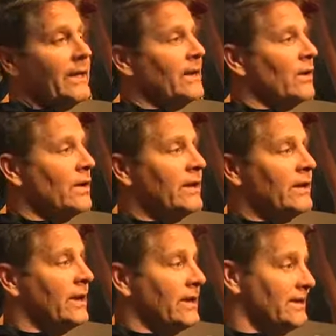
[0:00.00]
You know,
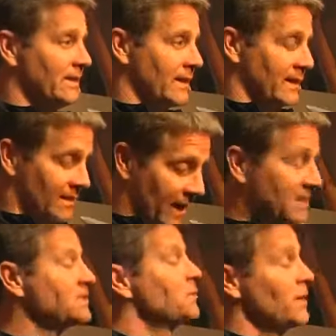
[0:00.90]
he
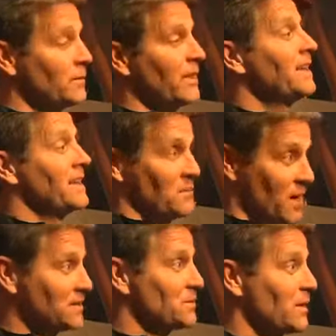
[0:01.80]
likes to run with it, and he
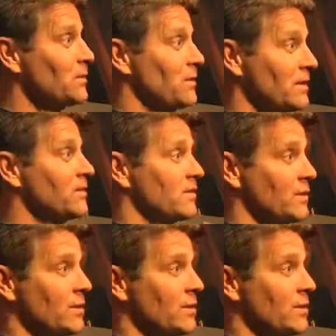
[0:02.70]
wants to run with it, so